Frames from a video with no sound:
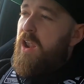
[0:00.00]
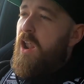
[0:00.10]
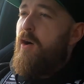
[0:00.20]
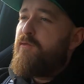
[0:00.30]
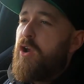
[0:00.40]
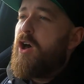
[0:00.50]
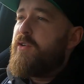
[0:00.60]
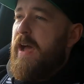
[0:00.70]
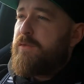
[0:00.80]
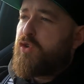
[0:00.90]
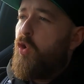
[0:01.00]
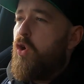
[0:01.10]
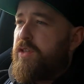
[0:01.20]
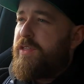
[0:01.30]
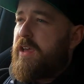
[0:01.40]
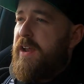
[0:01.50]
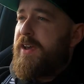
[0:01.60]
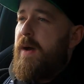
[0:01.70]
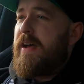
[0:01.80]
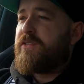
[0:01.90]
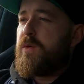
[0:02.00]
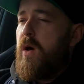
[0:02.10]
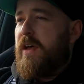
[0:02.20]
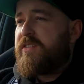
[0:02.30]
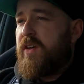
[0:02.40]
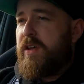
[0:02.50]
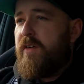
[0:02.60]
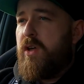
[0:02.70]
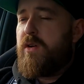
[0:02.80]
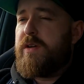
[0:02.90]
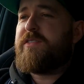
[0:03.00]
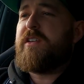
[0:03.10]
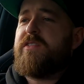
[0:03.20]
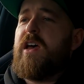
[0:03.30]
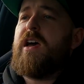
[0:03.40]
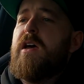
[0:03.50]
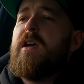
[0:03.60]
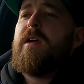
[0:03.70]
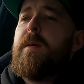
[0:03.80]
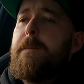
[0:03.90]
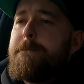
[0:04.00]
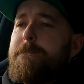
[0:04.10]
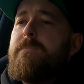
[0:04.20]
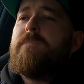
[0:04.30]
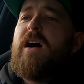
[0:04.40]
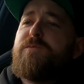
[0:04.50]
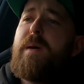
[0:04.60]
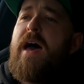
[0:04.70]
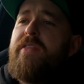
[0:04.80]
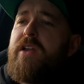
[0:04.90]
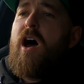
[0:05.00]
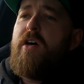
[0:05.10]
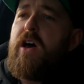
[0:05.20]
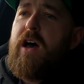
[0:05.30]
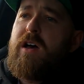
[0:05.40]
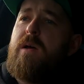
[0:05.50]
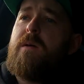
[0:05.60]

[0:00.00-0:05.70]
love the low down torque that the Clio has as well. That's something I've noticed. It's much better than other